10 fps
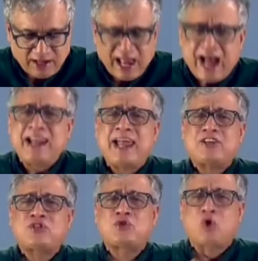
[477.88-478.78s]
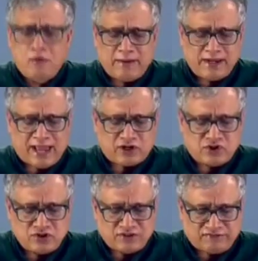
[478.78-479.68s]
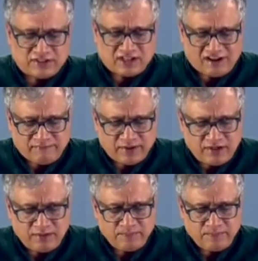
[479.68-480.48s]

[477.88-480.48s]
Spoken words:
And like so many actions of this government,